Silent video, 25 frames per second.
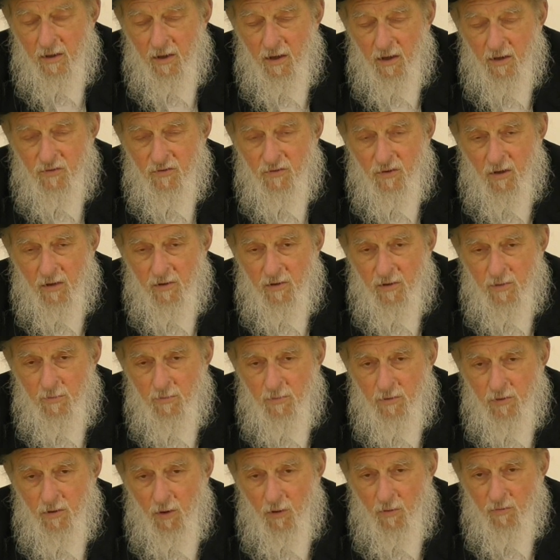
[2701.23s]
chasadim
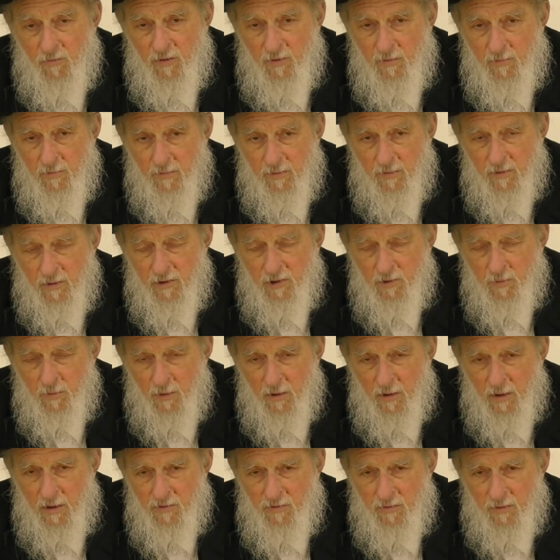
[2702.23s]
tovim in the
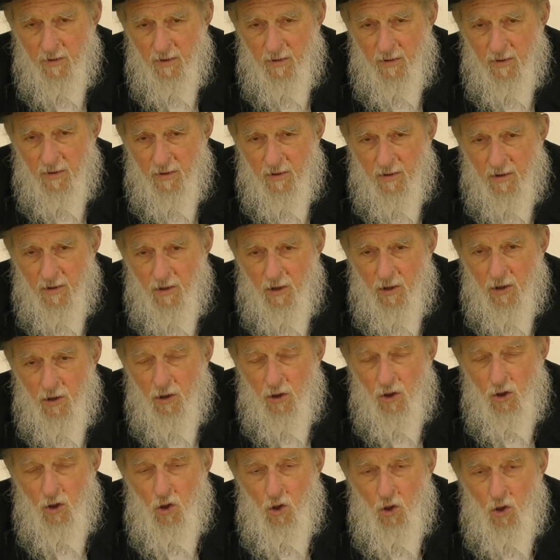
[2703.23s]
Shemona Esrei.
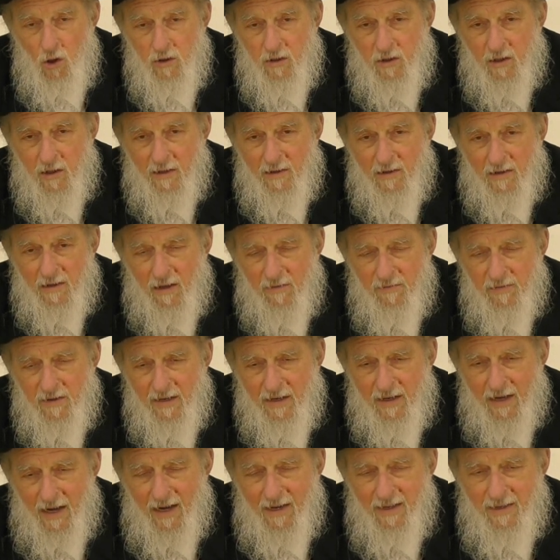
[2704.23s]
Good loving
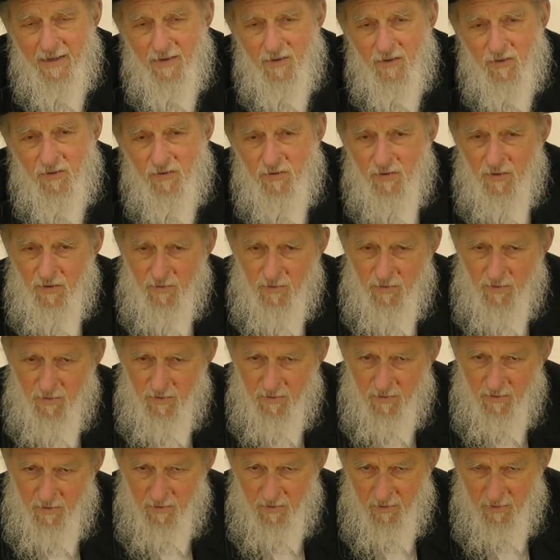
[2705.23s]

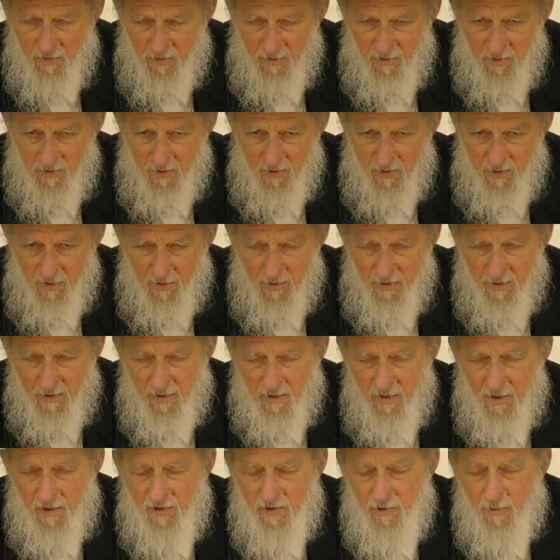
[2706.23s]
kindnesses.
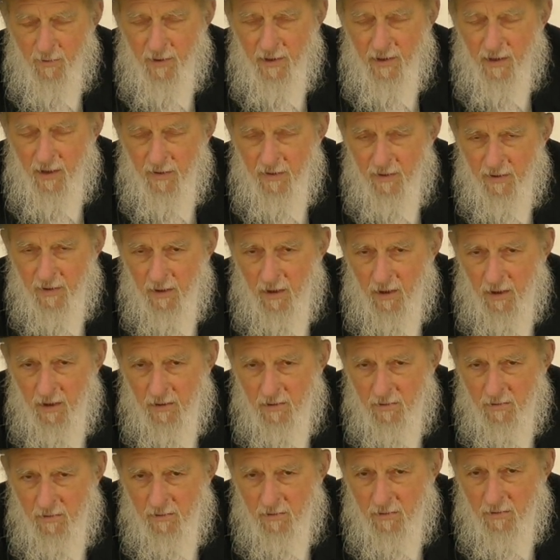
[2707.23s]
Is there any other
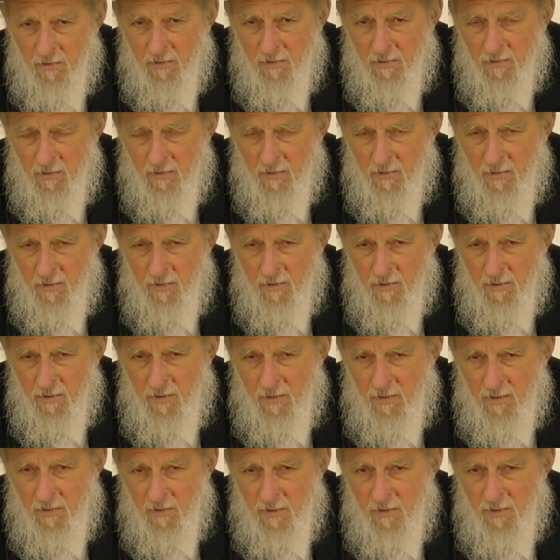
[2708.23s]
kind?
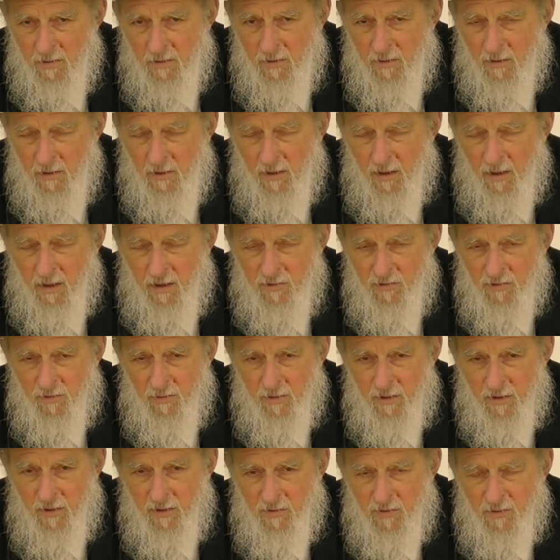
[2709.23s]
And the answer
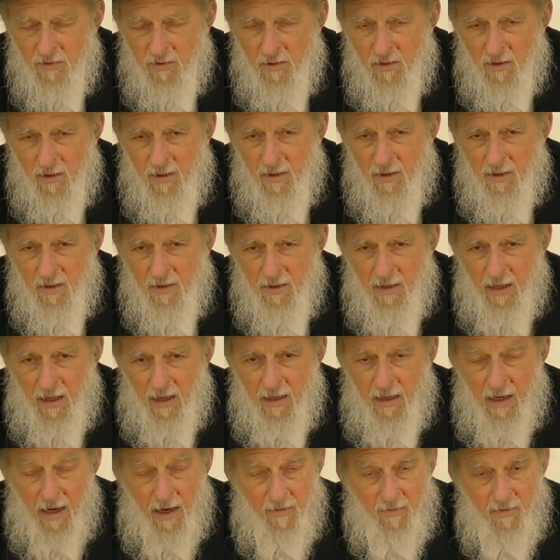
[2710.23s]
is
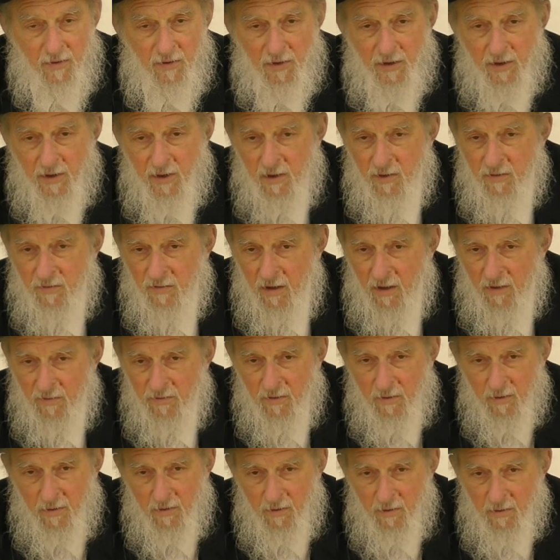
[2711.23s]
that everything is
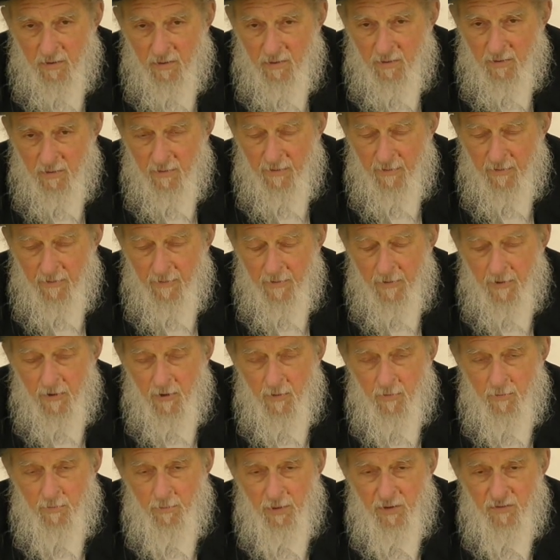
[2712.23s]
chesed.
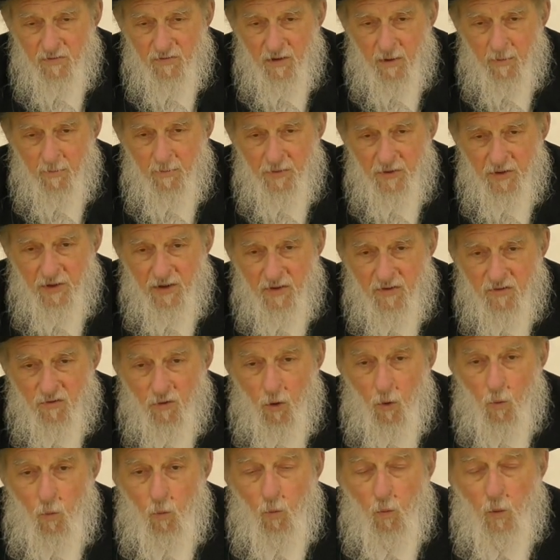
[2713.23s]
But some things
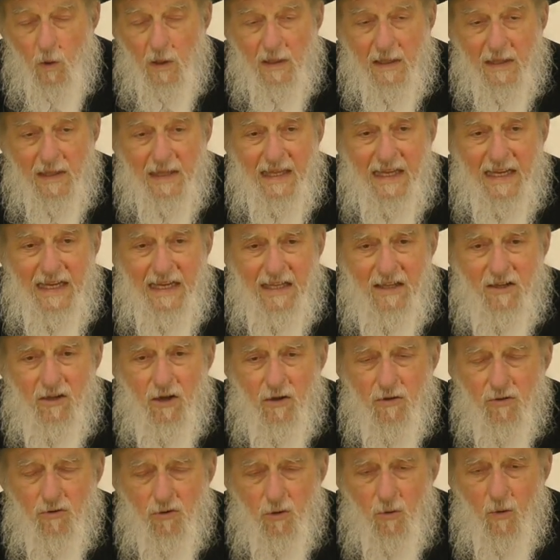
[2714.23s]
will lead
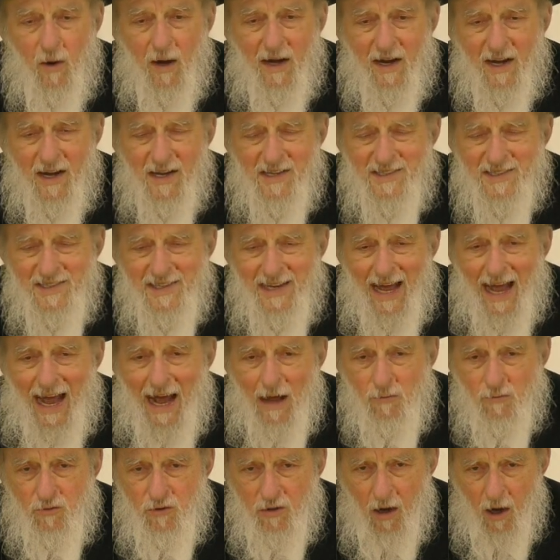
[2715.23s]
to a chesed
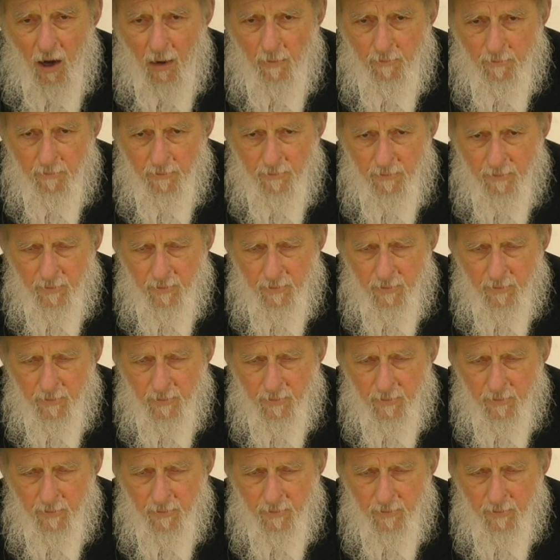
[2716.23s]
outcome.